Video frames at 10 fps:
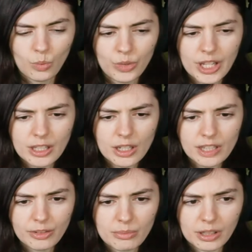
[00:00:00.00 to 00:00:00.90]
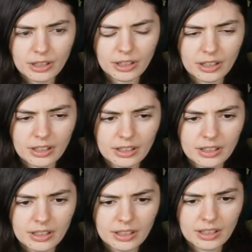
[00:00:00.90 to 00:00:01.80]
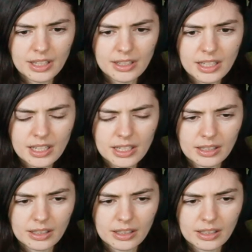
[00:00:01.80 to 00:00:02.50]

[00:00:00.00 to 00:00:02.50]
This looks familiar. Is this?